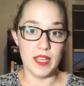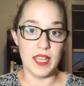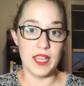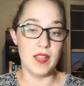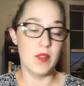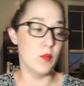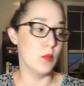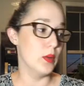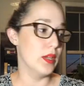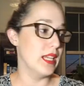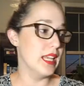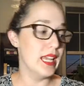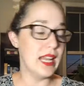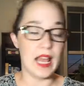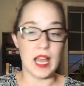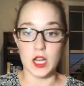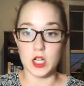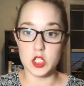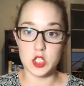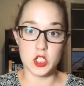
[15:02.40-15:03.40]
it, and we get
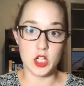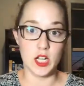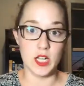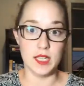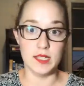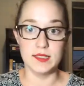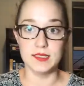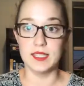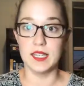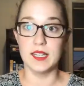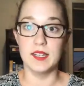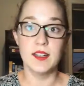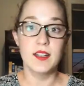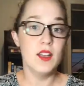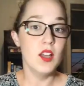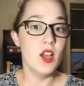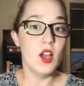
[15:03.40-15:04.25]
extras and